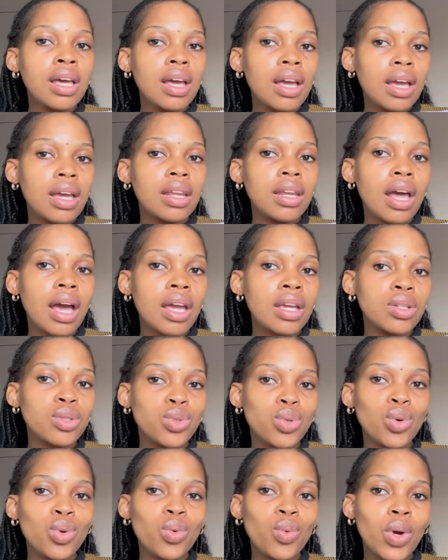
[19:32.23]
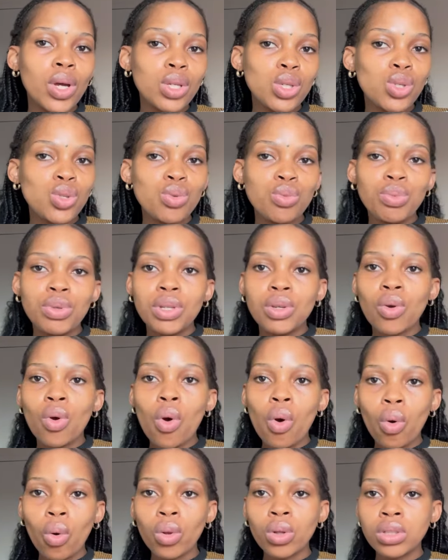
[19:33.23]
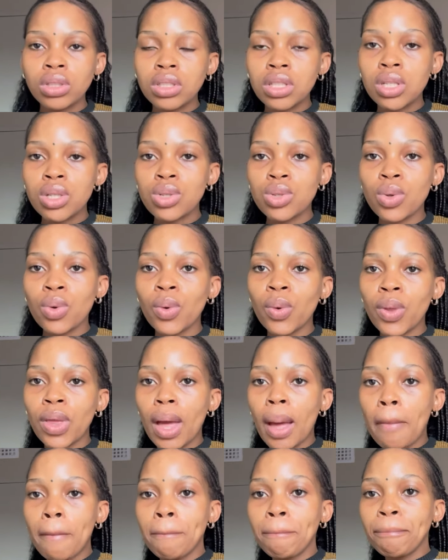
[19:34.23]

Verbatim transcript: and i don't want to be cold so yeah